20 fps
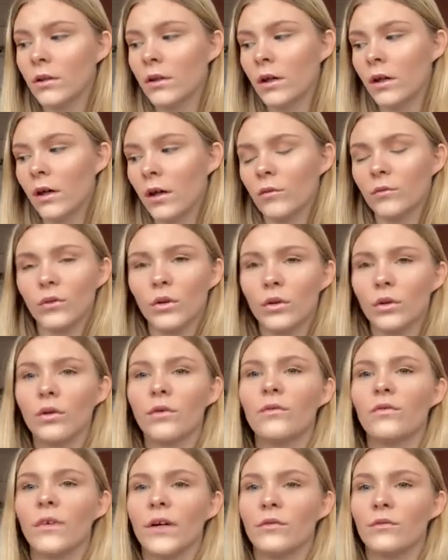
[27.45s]
I've got a lot of
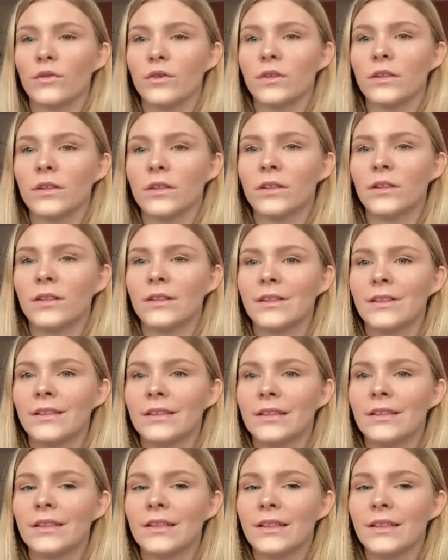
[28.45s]
favourites,
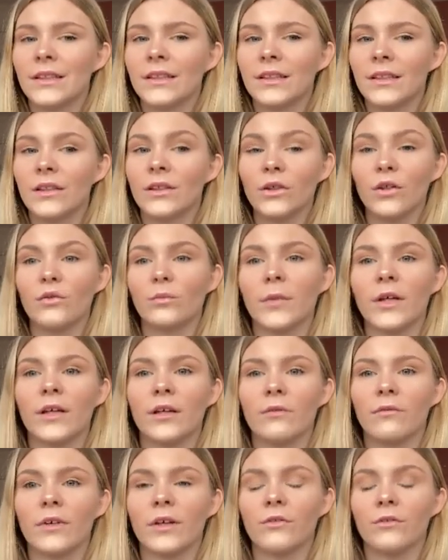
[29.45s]
a lot of makeup
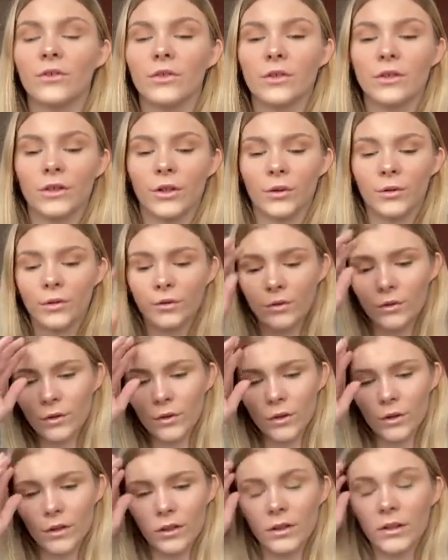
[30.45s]
favourites. So
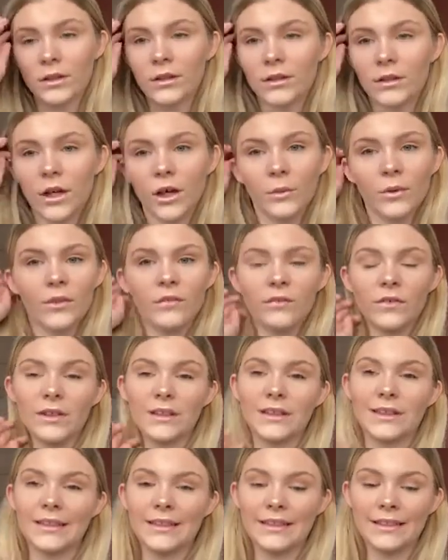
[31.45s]
let's start with
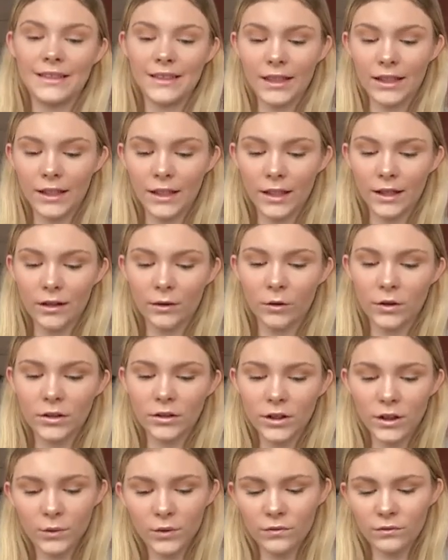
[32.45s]
skincare. I'm going to start
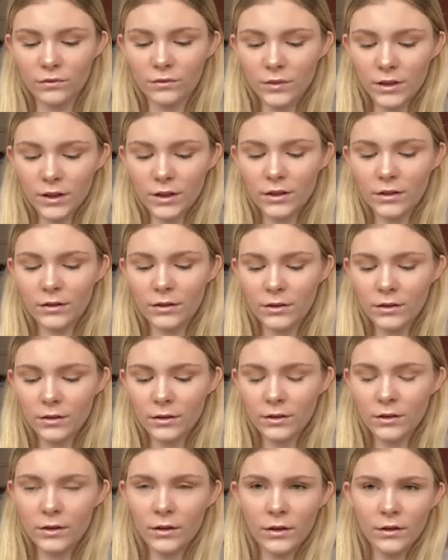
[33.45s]
with
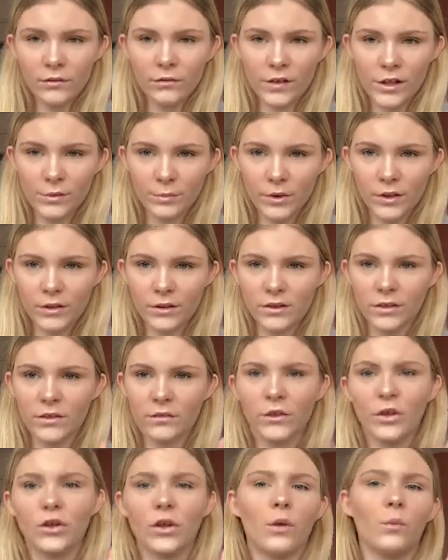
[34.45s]
face masks. I've only
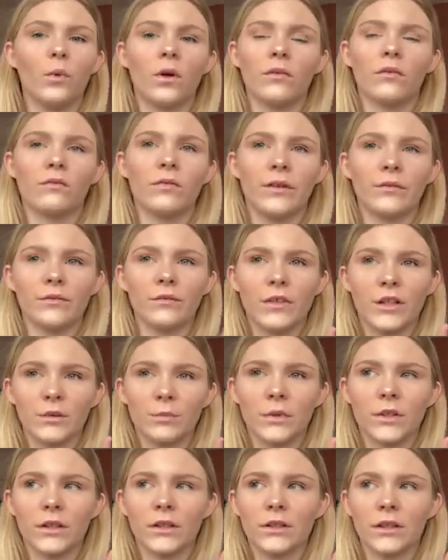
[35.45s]
got one favourite face
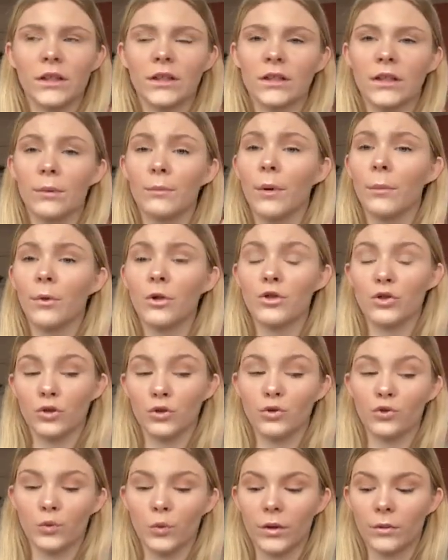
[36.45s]
mask. It's my most used
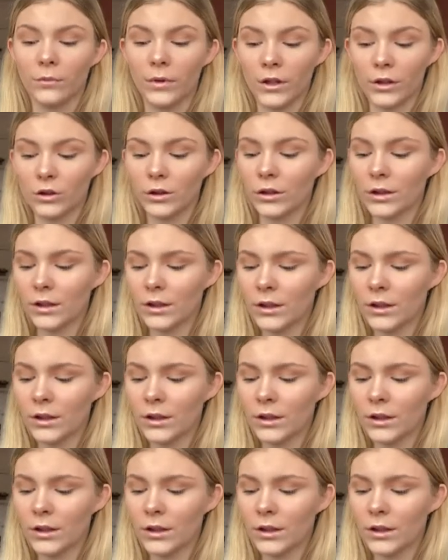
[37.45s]
one actually.